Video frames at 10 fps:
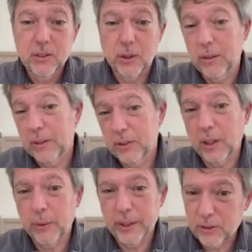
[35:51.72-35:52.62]
So,
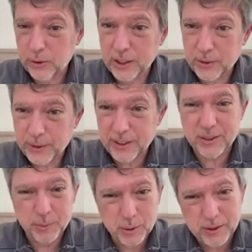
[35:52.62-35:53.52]
it's already a stretch for
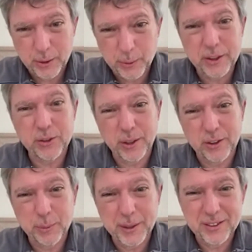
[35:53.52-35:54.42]
us to move into the
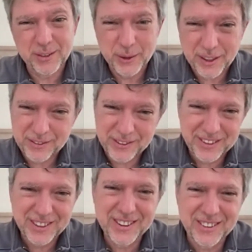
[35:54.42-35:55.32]
registrar space, and we have,
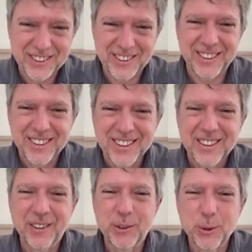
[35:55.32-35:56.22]
we
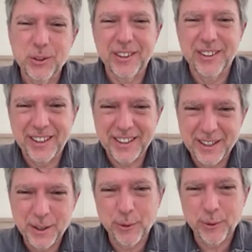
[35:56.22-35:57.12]
have tools that are
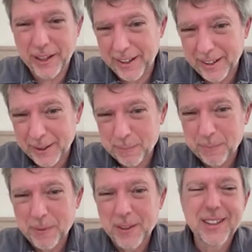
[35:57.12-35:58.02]
dedicated for that now.